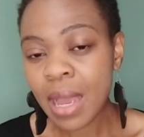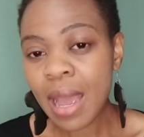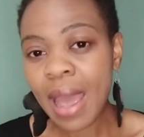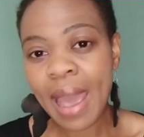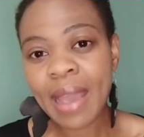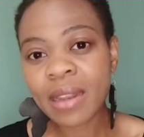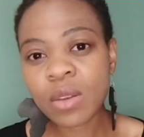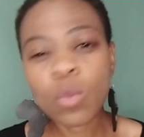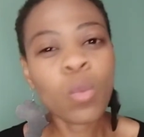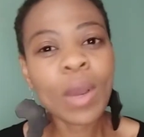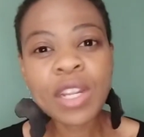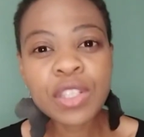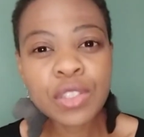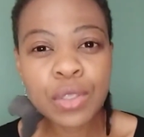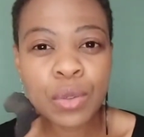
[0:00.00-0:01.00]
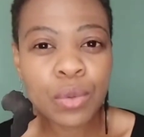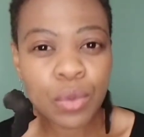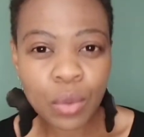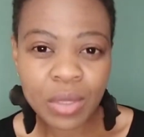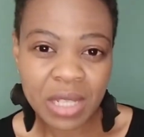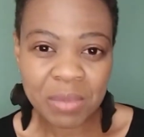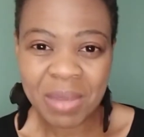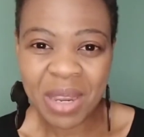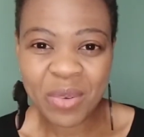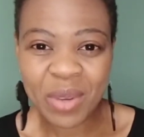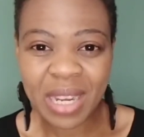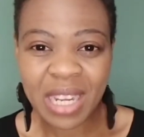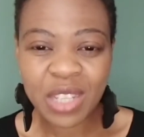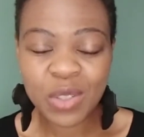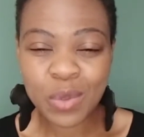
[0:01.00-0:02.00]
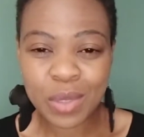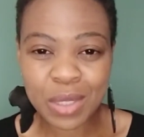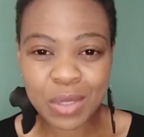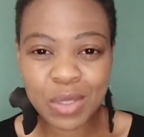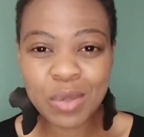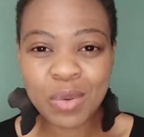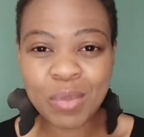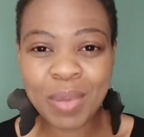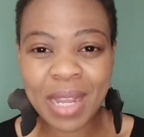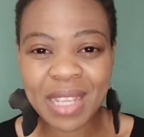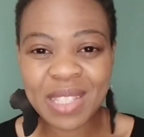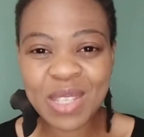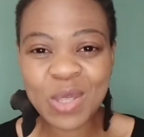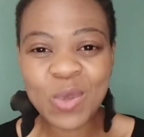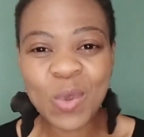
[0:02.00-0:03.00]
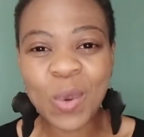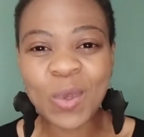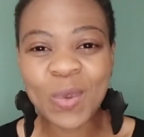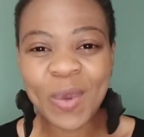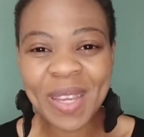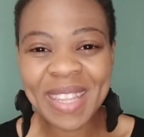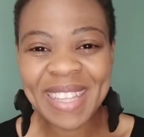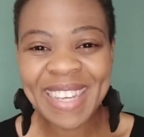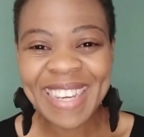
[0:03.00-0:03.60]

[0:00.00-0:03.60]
And what new thought am I really choosing to replace this thought with?